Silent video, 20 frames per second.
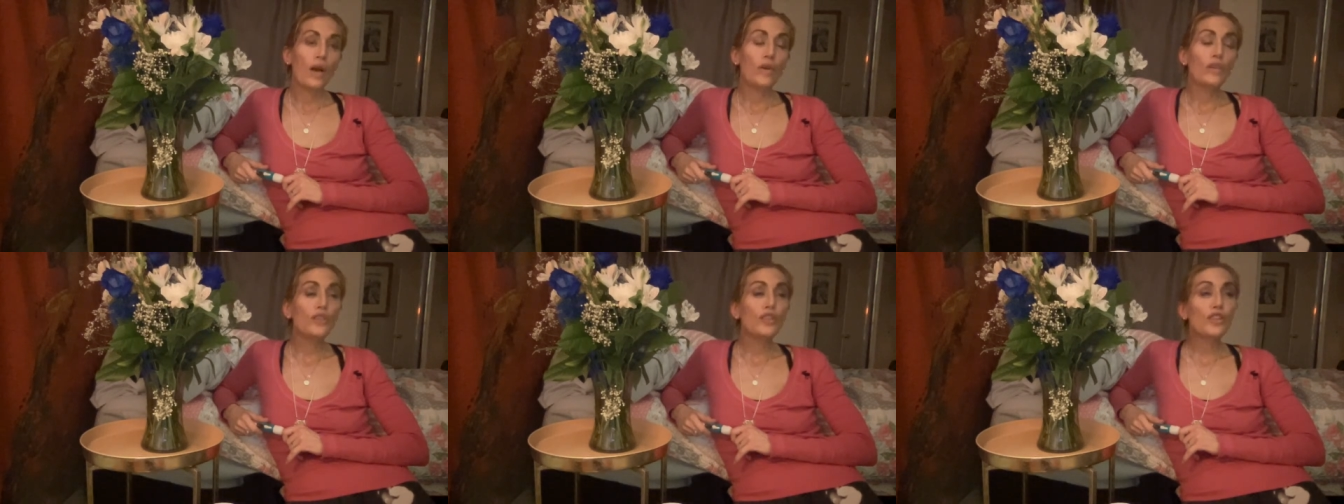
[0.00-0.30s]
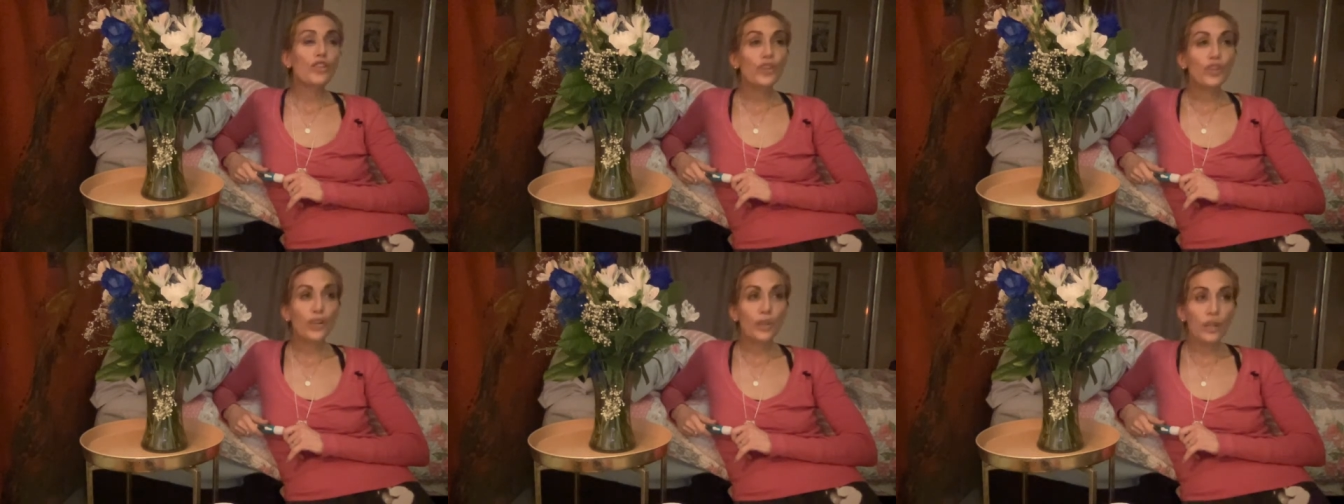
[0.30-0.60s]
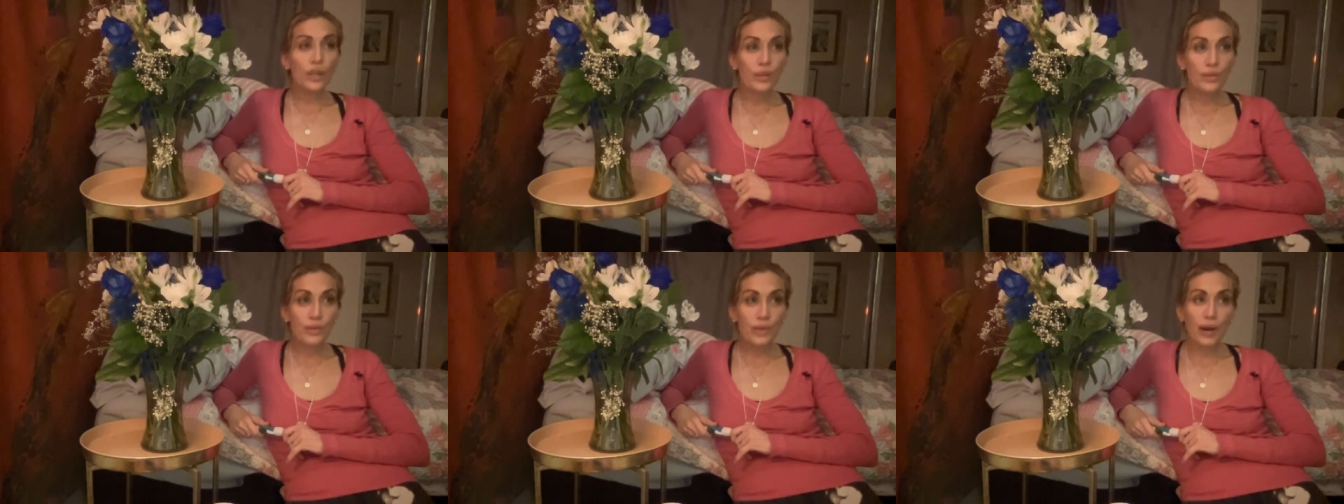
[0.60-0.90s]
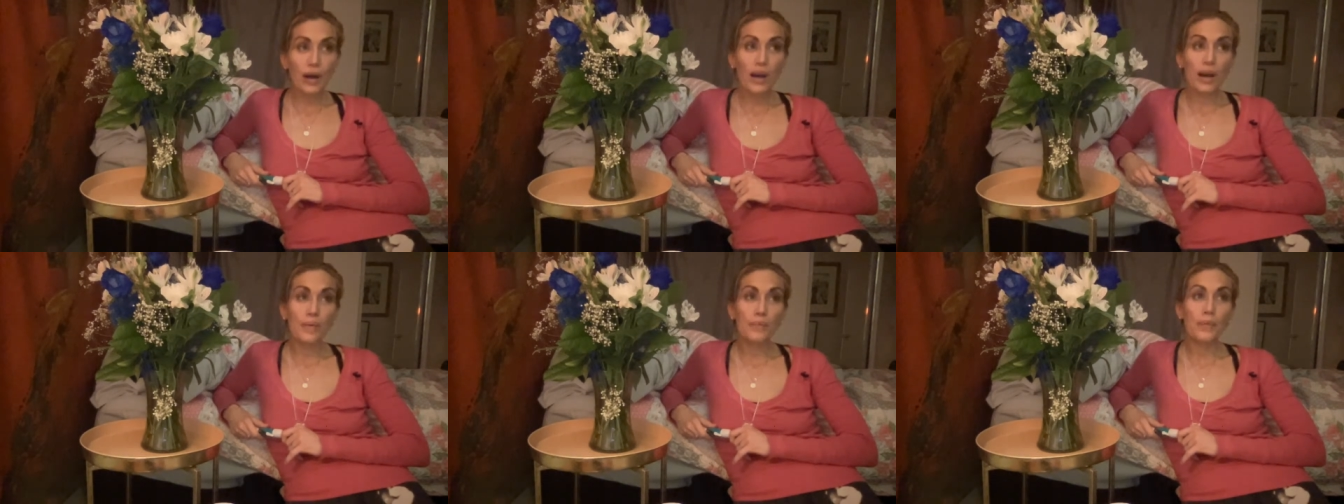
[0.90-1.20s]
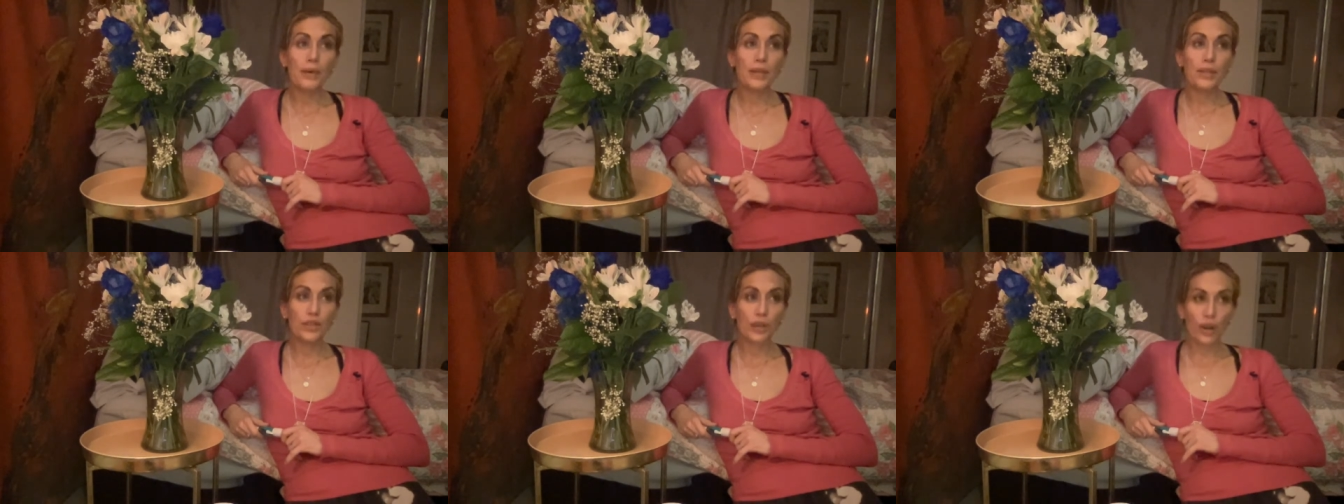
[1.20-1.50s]
Shiva,
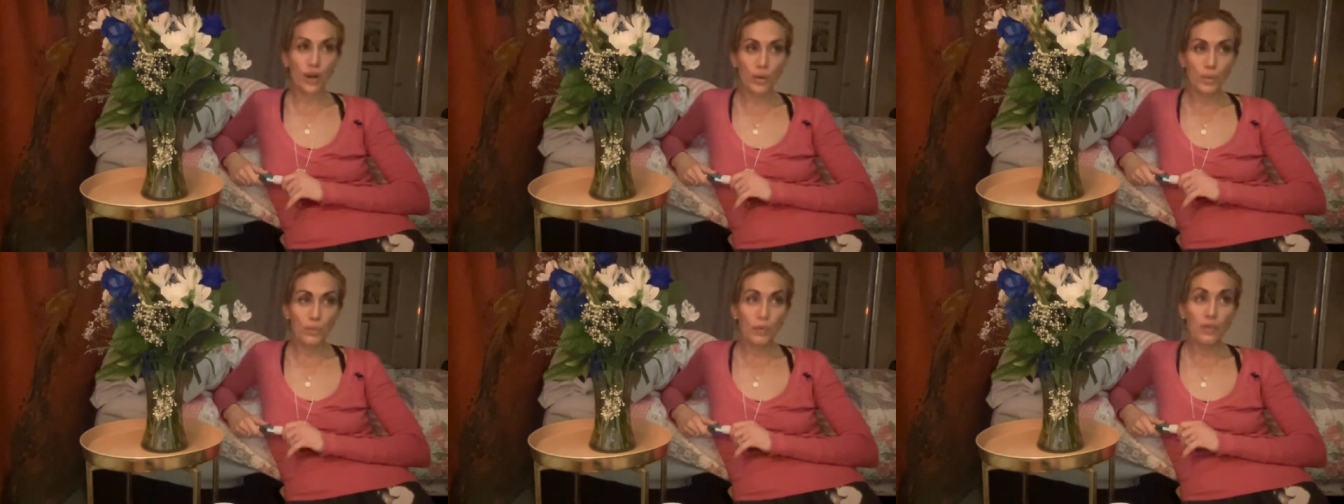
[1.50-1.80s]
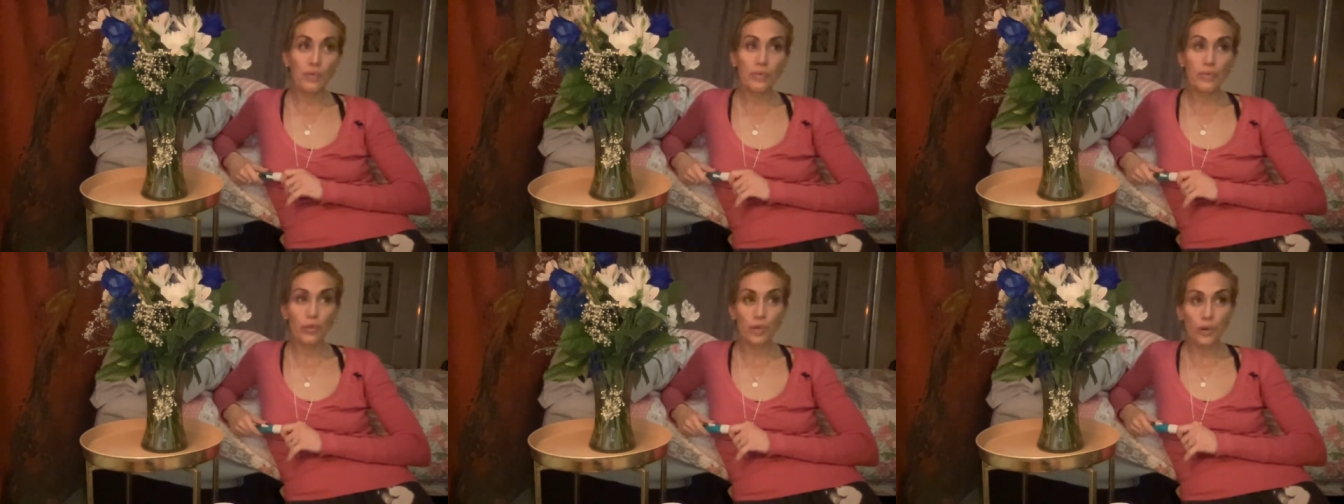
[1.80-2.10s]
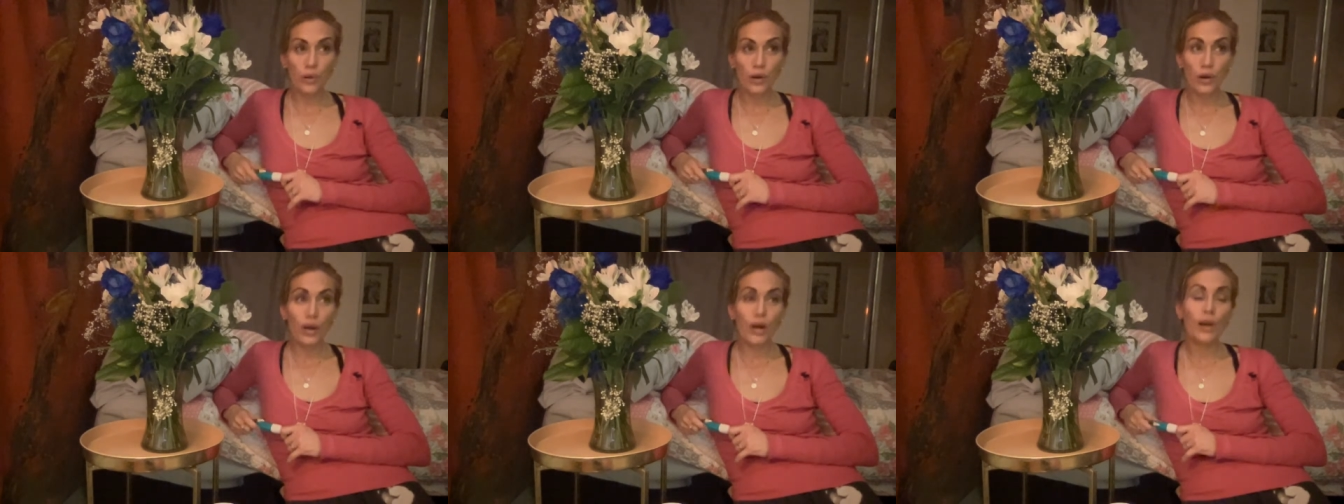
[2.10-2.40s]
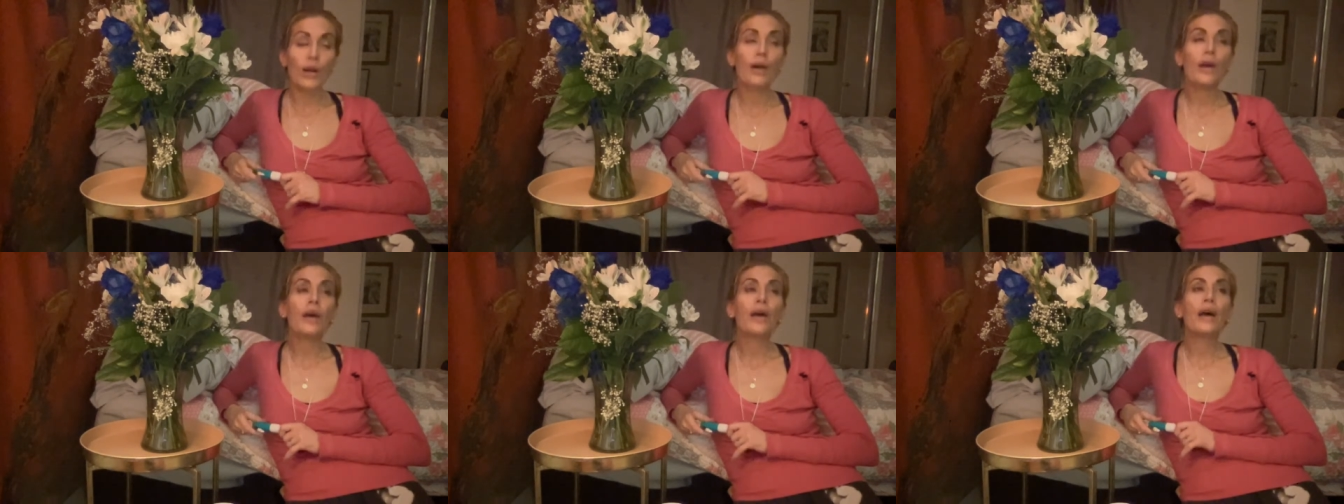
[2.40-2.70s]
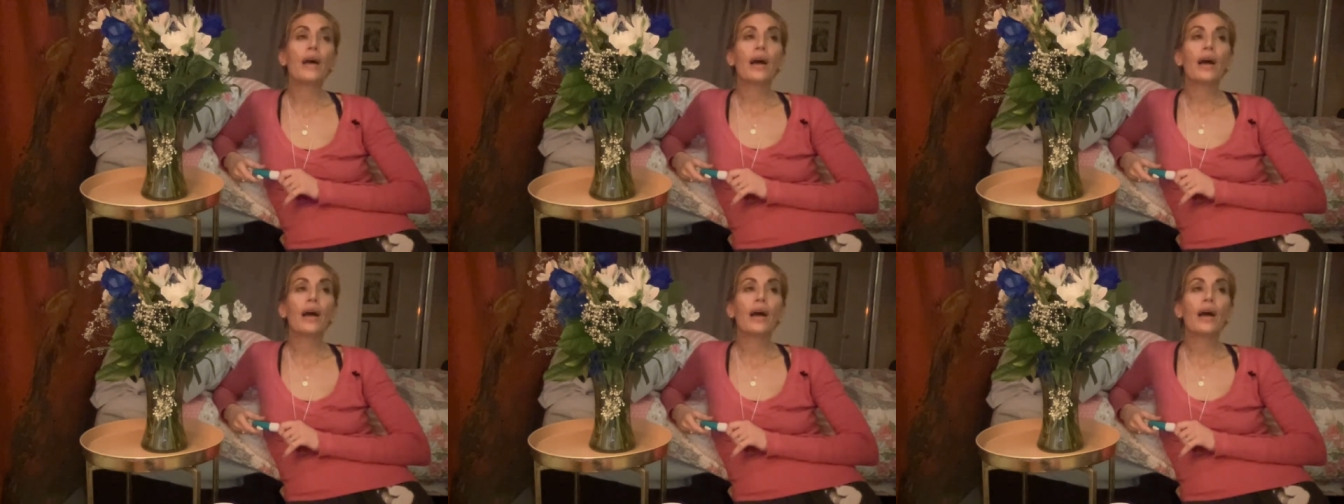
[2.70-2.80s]
my dog before,